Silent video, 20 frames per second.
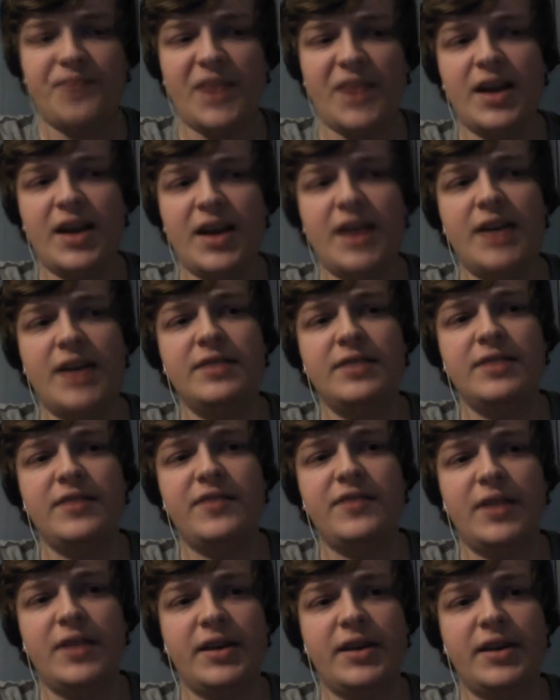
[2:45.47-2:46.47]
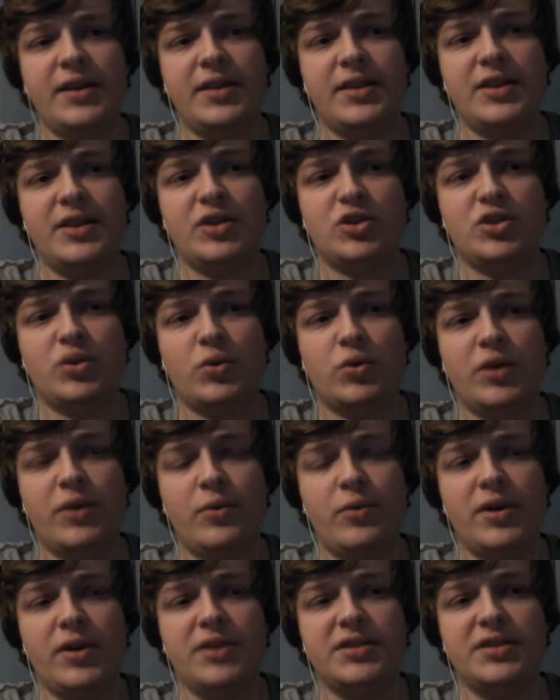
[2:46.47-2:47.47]
I didn't feel like the
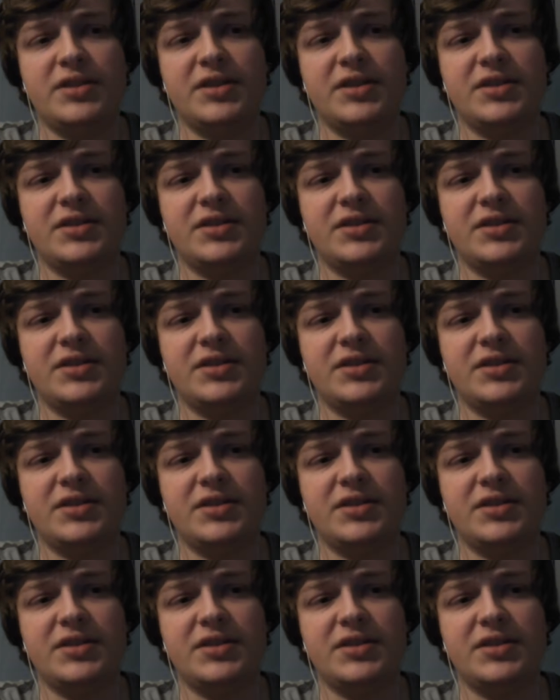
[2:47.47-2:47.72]
story was